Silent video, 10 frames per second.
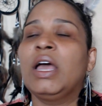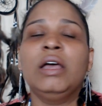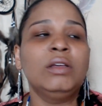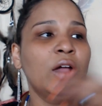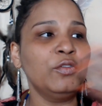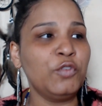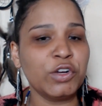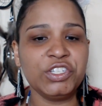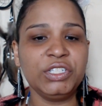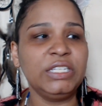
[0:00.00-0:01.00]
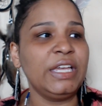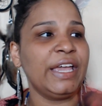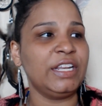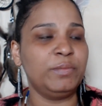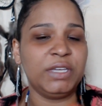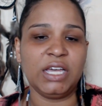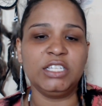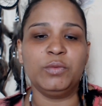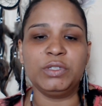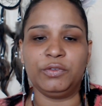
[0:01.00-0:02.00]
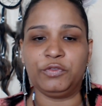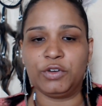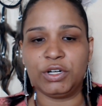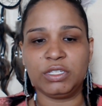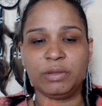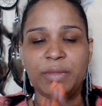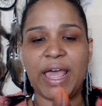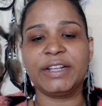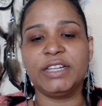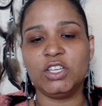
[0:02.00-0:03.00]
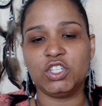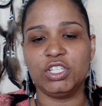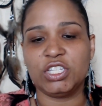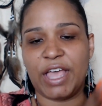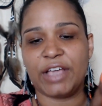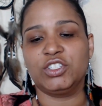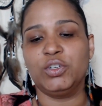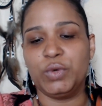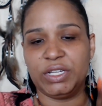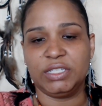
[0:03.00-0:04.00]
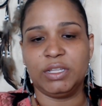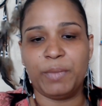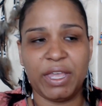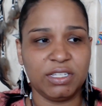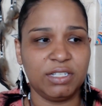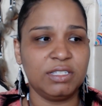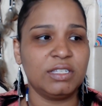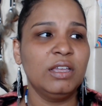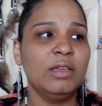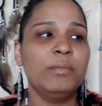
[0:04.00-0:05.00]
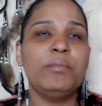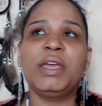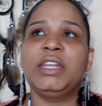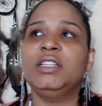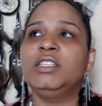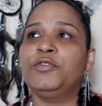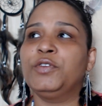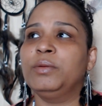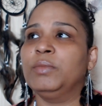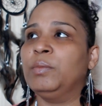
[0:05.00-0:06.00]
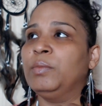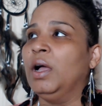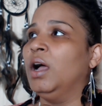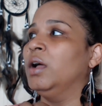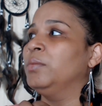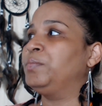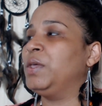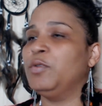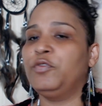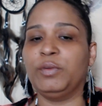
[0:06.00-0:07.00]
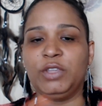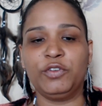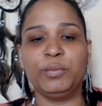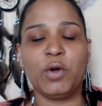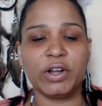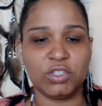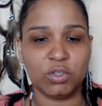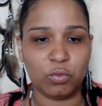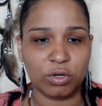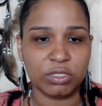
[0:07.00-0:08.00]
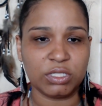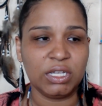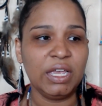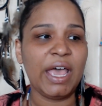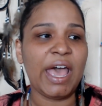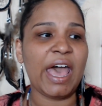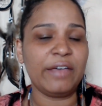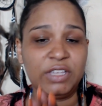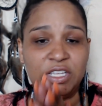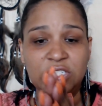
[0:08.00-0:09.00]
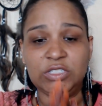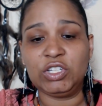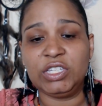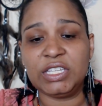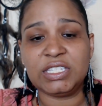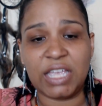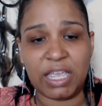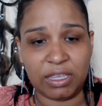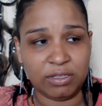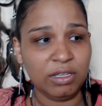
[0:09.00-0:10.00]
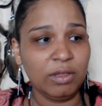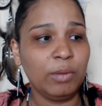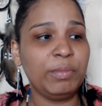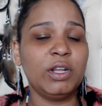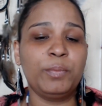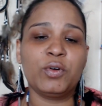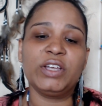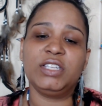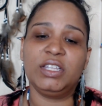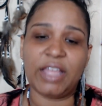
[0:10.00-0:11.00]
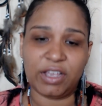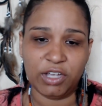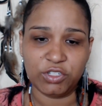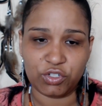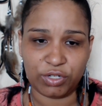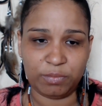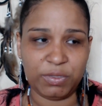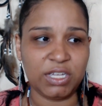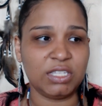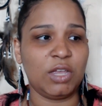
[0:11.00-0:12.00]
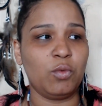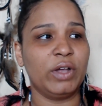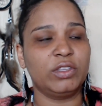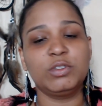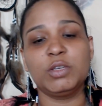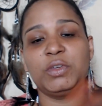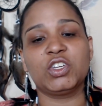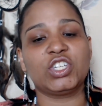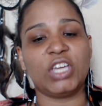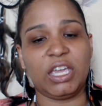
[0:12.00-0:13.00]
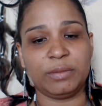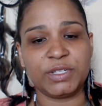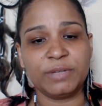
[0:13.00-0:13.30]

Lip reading: Unfortunately, Haiti, because it was the first Black nation to actually win its independence, many different people from different parts of the world have in to this day been oppressing that country because they want them to be ashamed